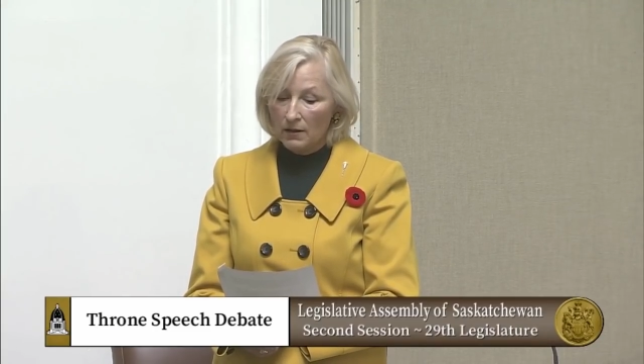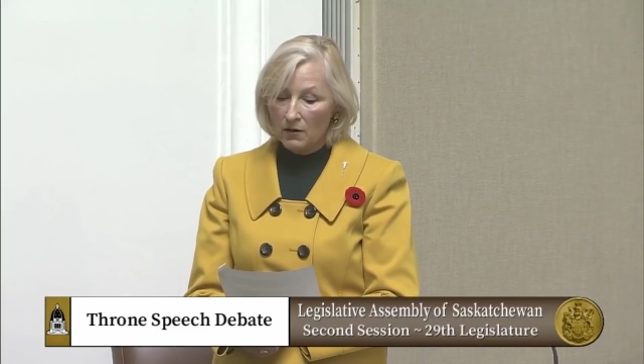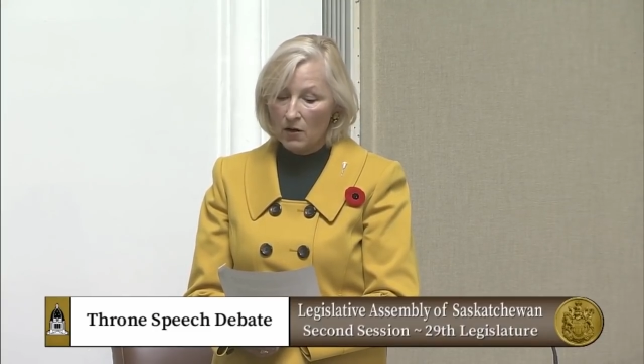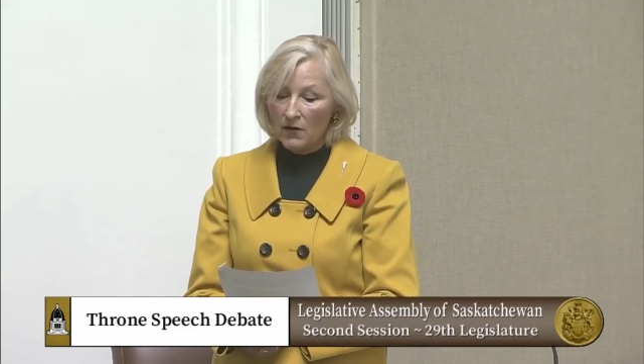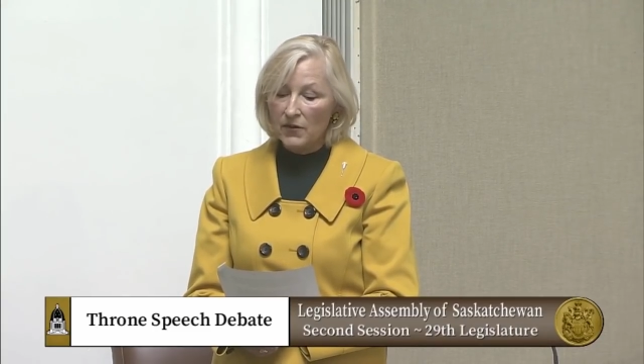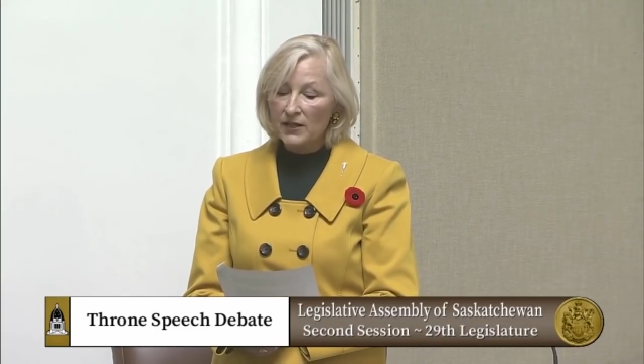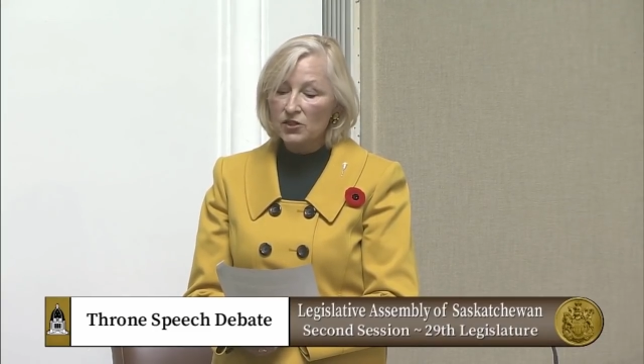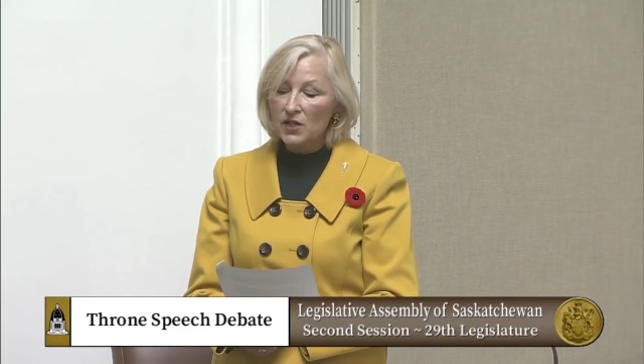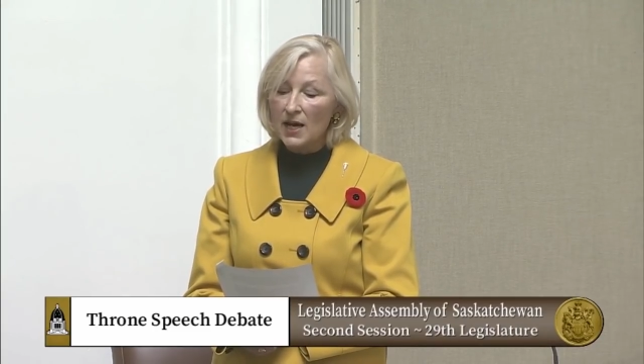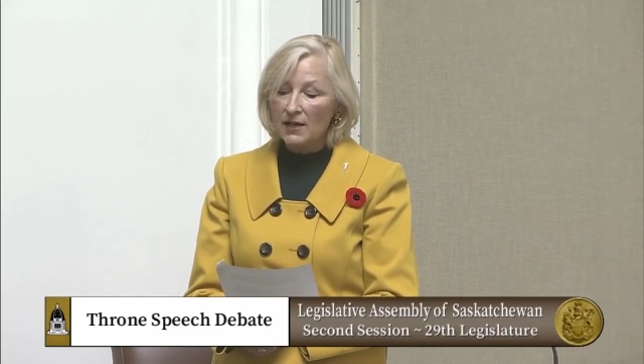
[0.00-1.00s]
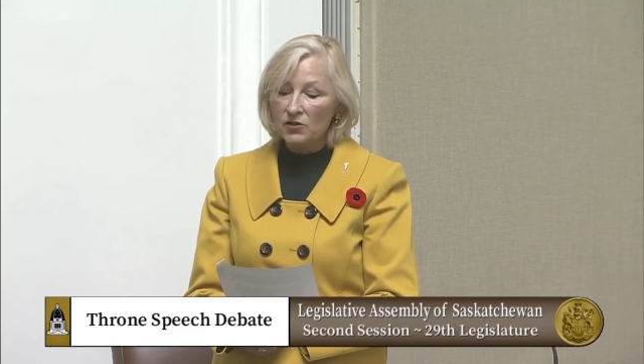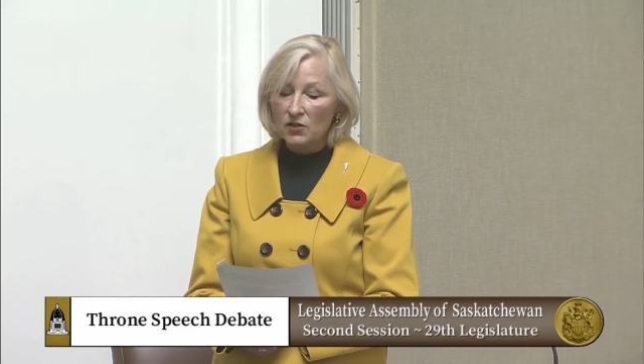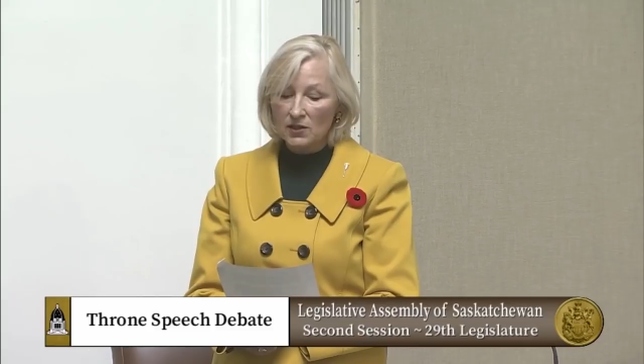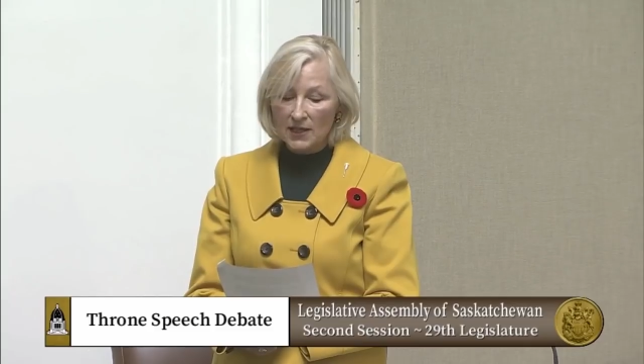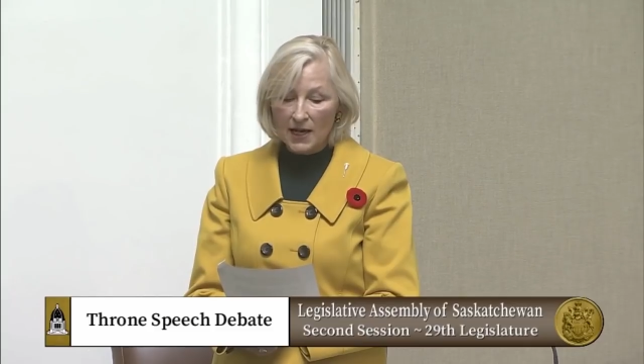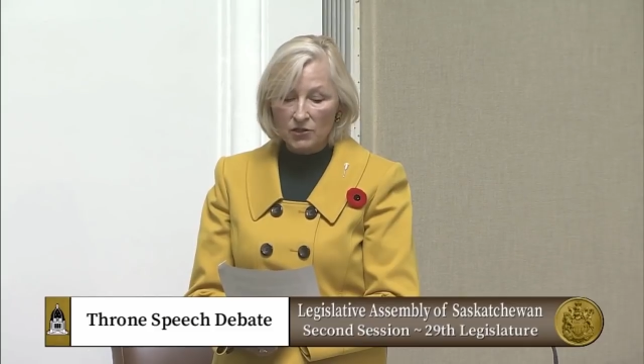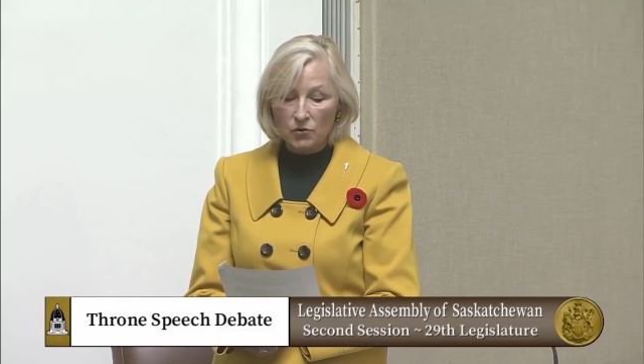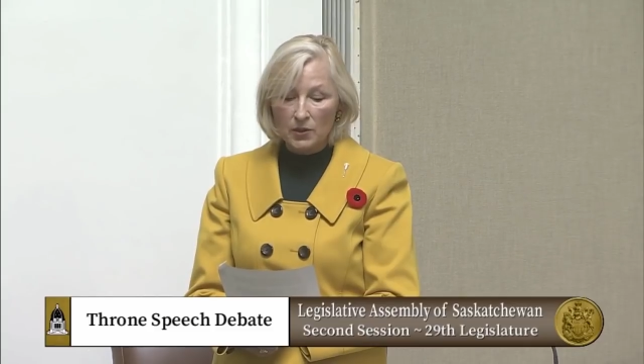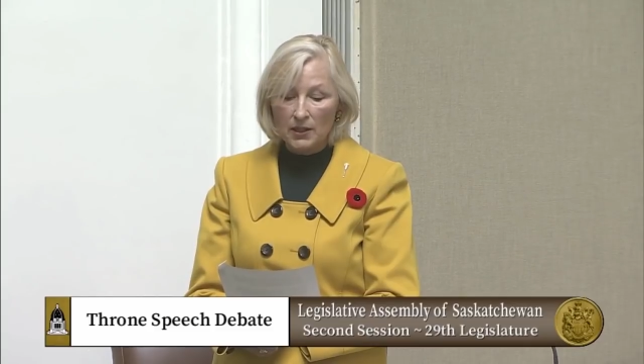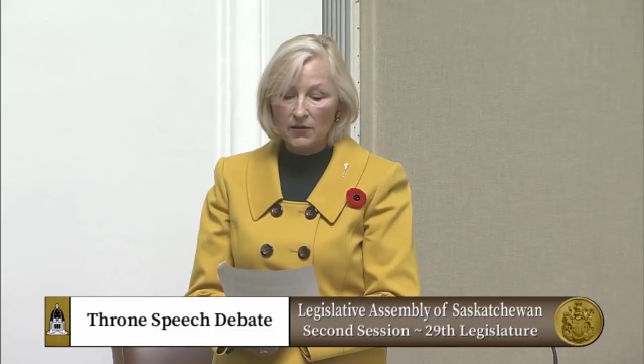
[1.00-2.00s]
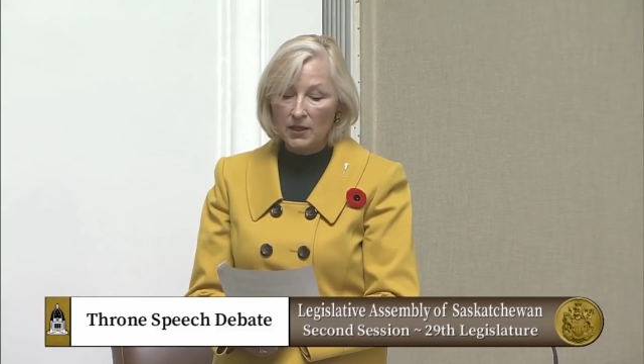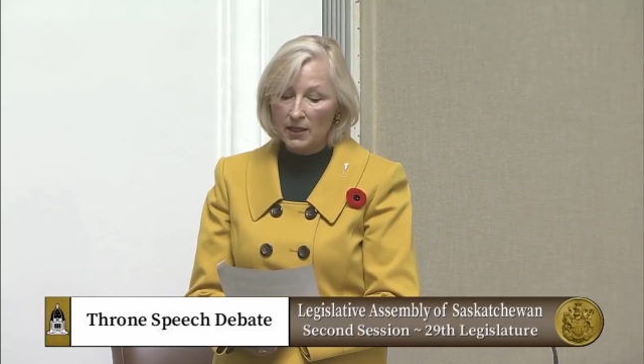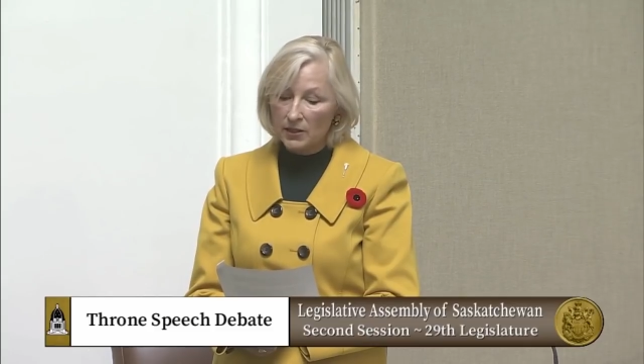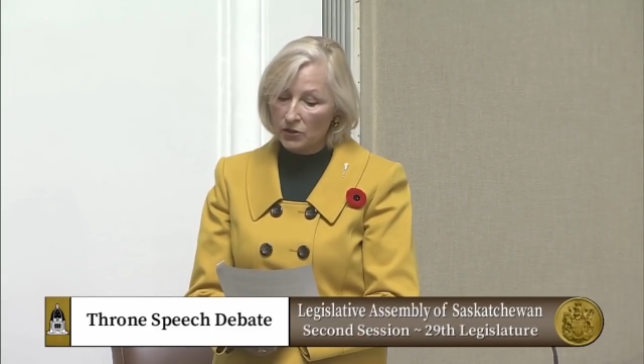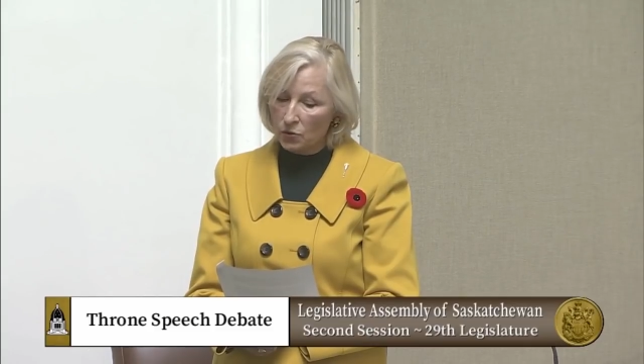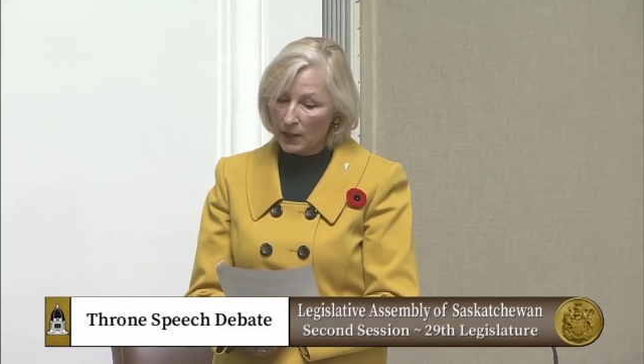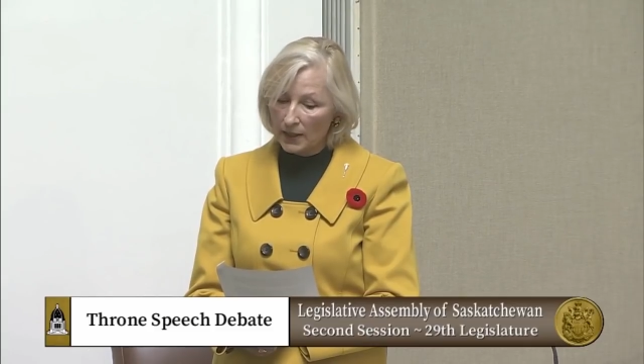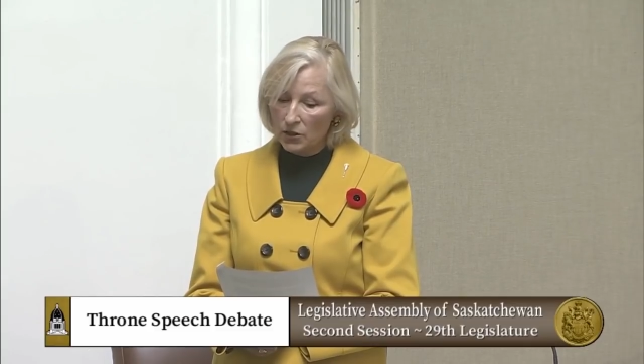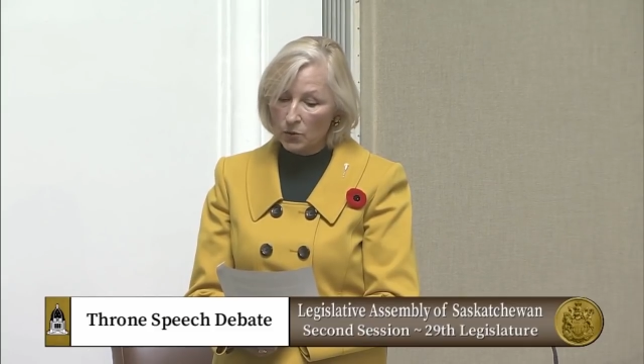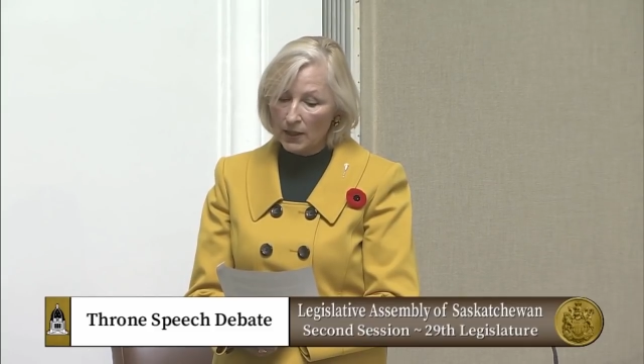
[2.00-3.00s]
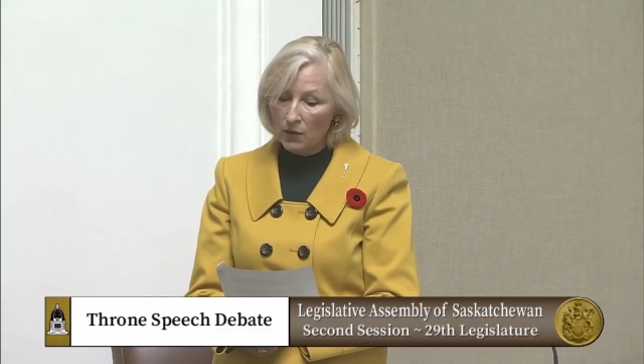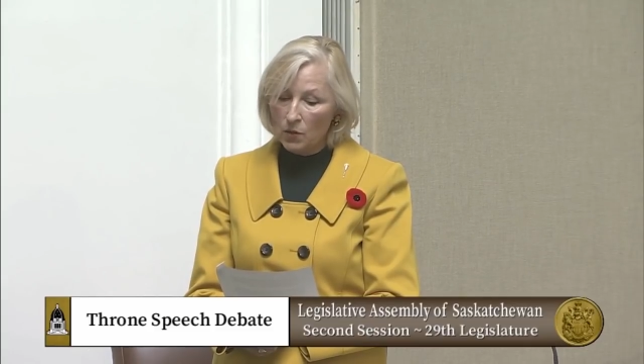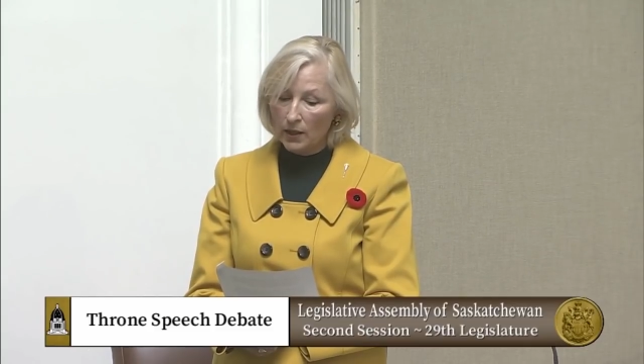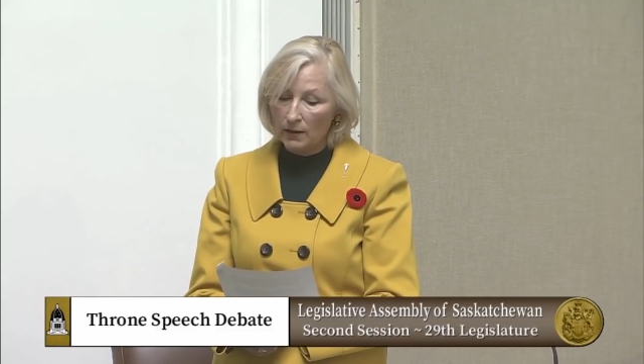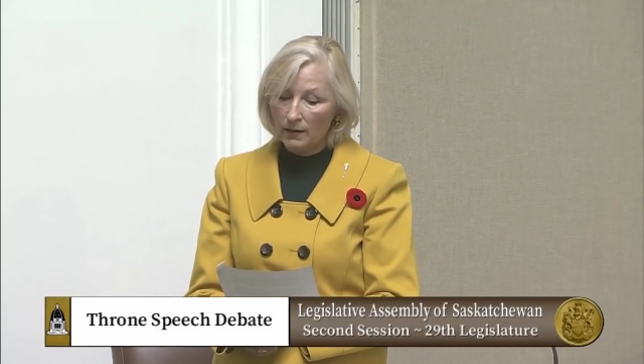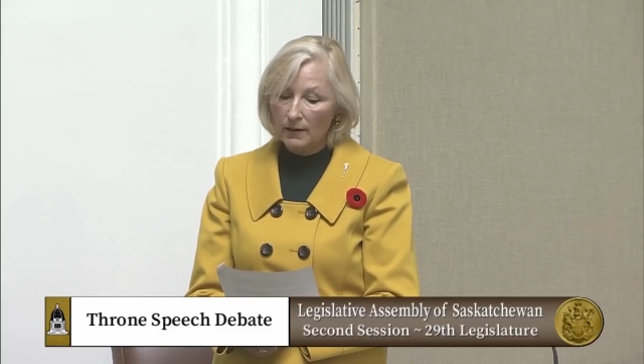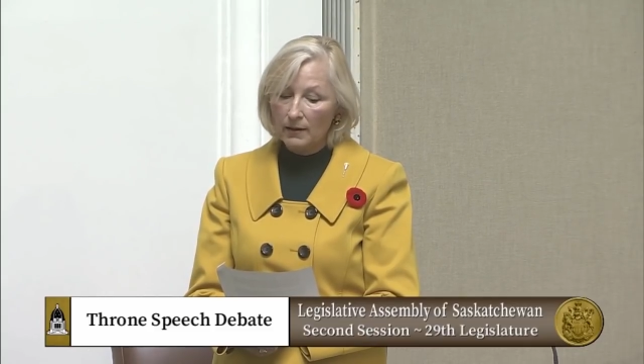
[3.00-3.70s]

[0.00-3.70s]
On this day in Saskatchewan in the year 2021,